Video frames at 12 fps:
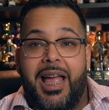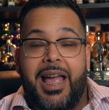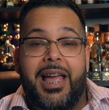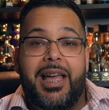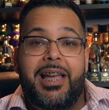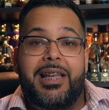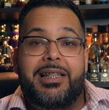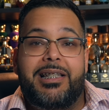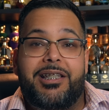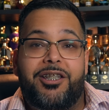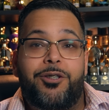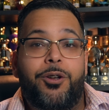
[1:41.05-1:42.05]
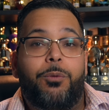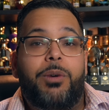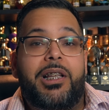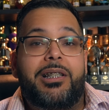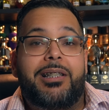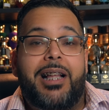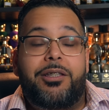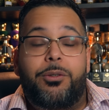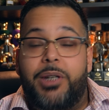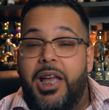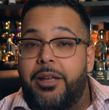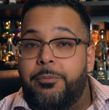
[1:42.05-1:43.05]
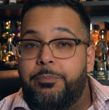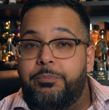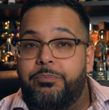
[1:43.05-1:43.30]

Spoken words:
And you know what? That's okay.